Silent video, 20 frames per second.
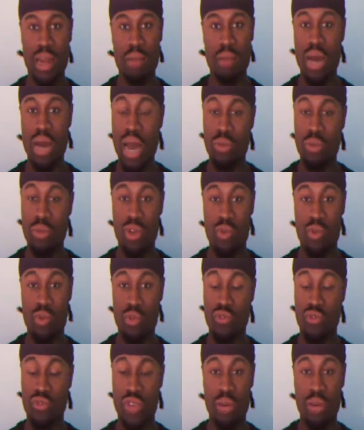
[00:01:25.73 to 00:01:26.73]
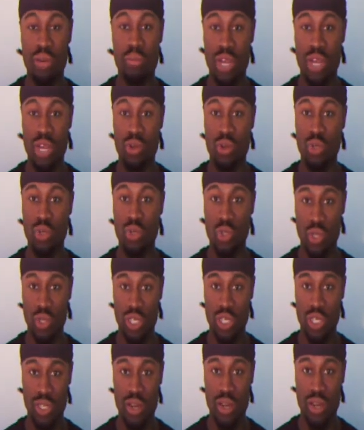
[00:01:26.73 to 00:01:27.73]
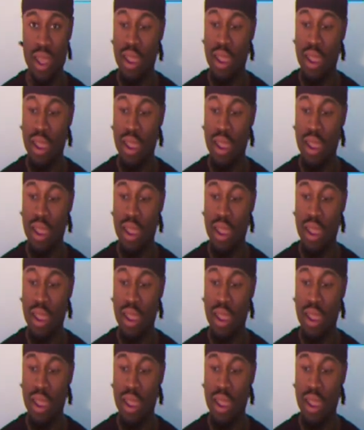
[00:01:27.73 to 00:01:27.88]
I'm a huge fan of Michael Jordan.